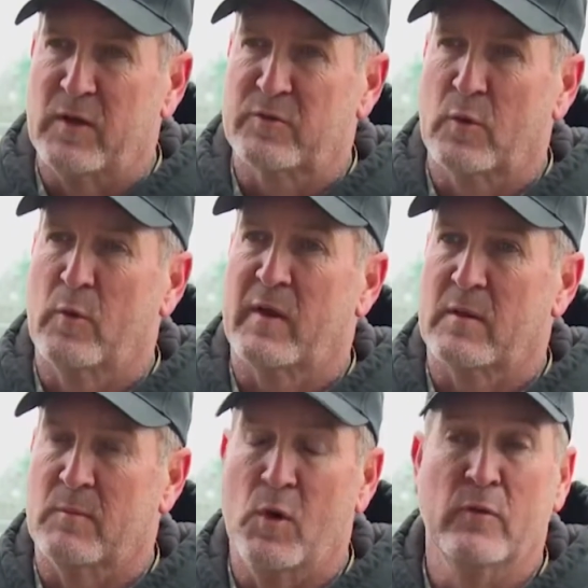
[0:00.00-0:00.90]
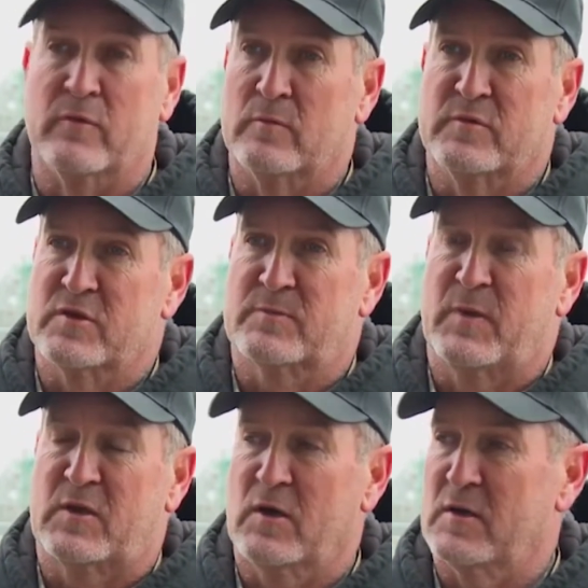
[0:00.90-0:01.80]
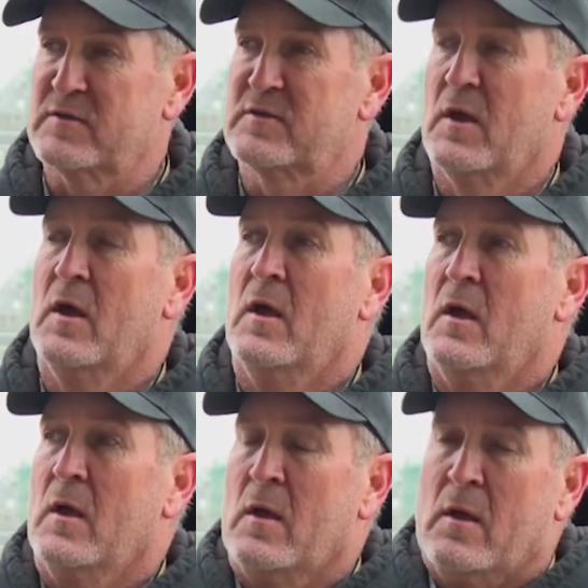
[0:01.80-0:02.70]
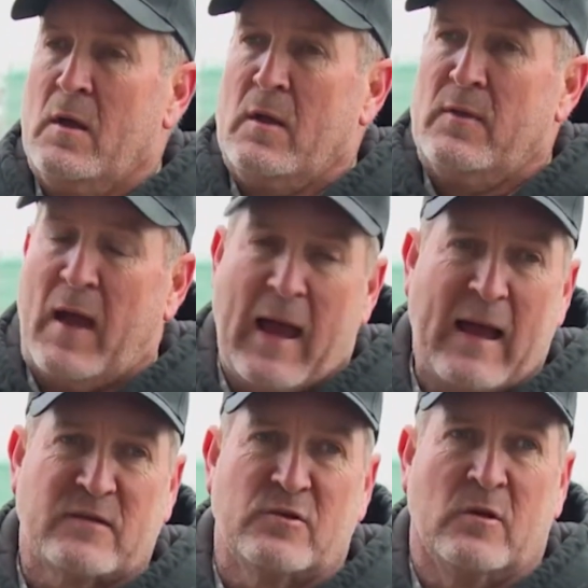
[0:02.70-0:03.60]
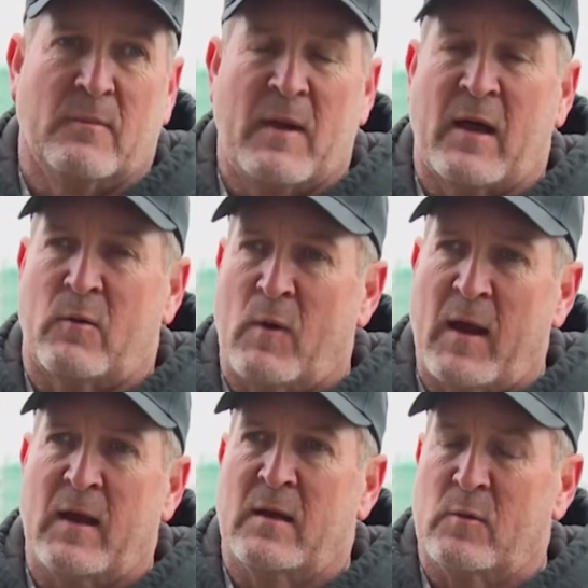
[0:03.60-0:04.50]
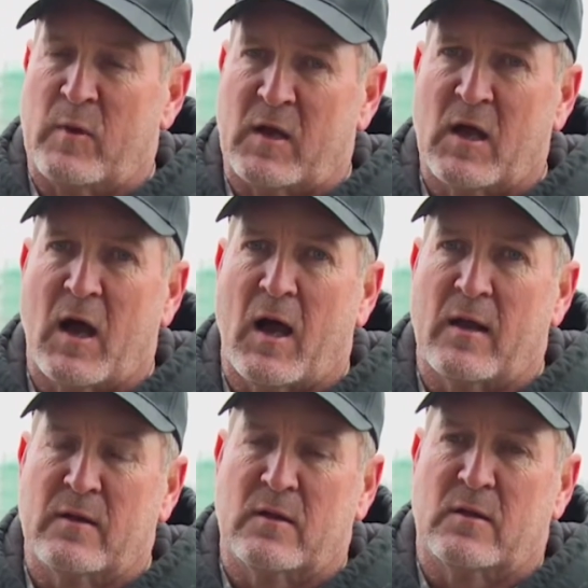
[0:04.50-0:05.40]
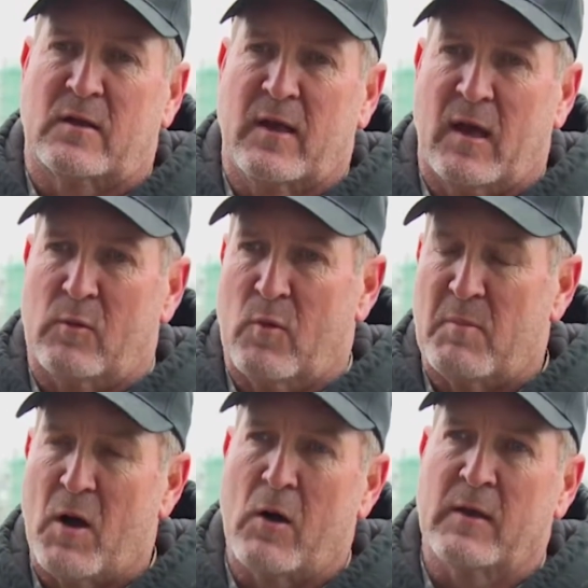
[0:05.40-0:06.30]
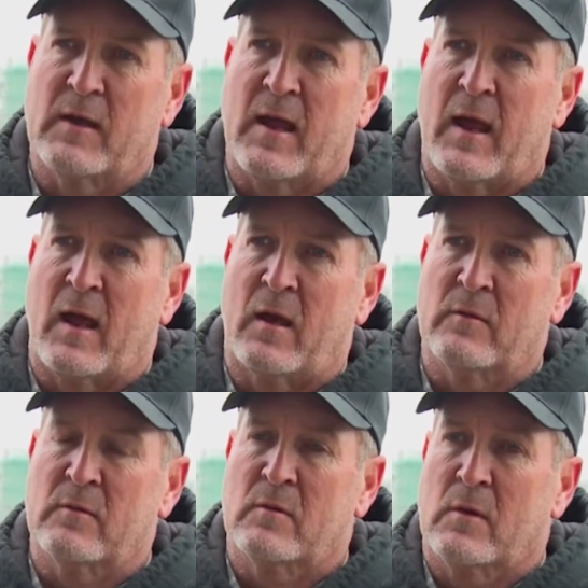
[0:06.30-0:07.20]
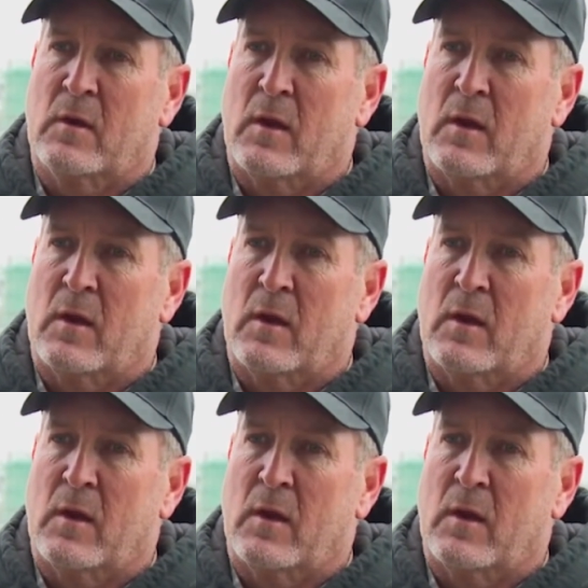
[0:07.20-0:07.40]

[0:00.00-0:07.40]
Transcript: wheels where we can move them, just because the actual amount of rain that we got, the cattle were bogging down,